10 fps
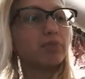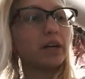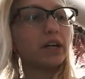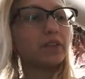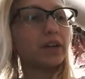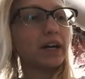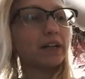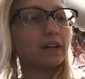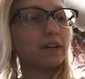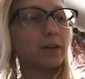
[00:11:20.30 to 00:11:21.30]
But
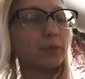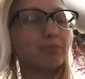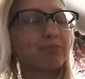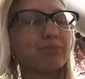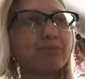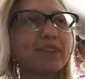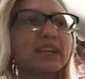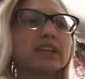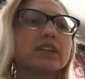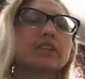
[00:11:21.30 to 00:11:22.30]
that,
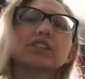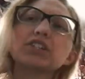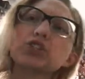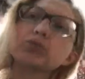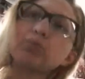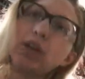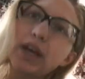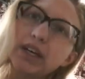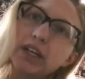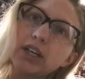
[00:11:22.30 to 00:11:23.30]
it does
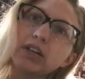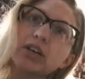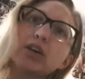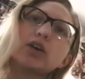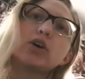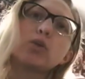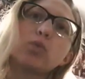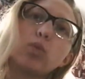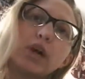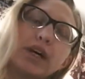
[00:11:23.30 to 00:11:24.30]
explain
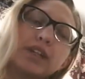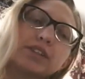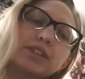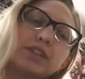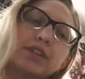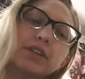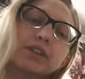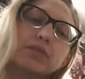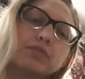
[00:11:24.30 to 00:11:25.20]
what